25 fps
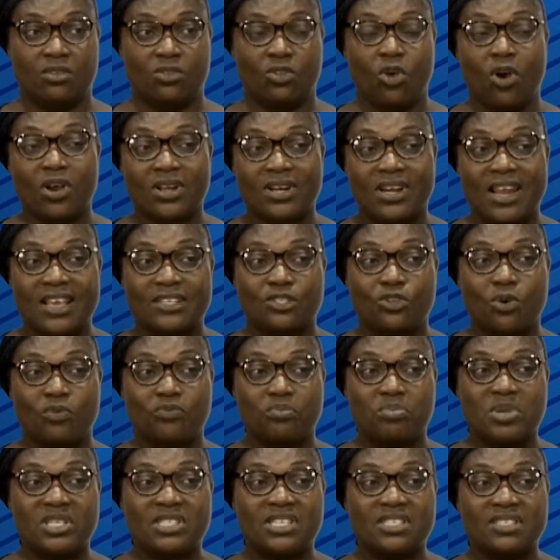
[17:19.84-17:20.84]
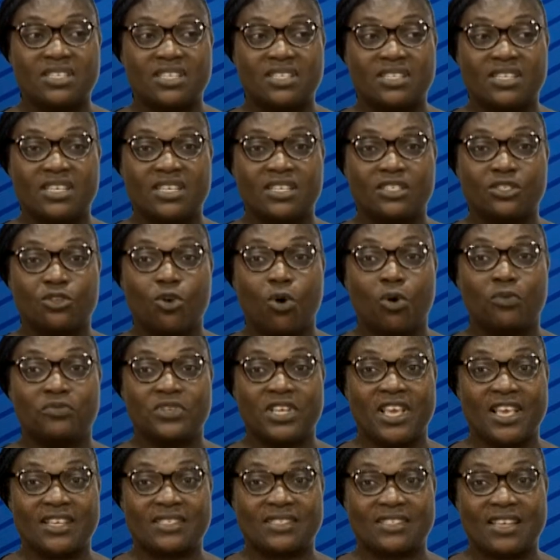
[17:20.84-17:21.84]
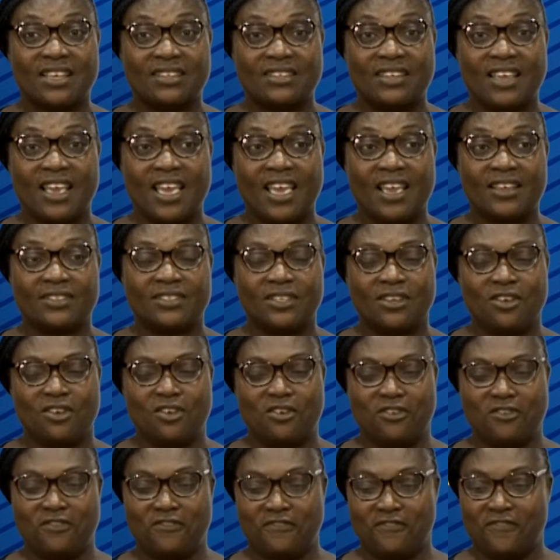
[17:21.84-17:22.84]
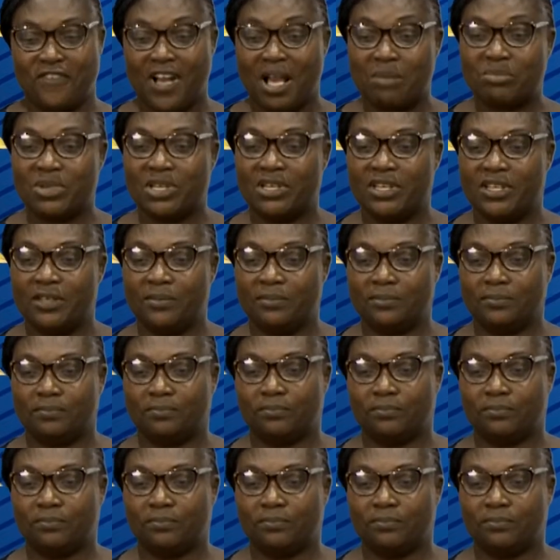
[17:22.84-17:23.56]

Talk less of meeting the need of the extended family.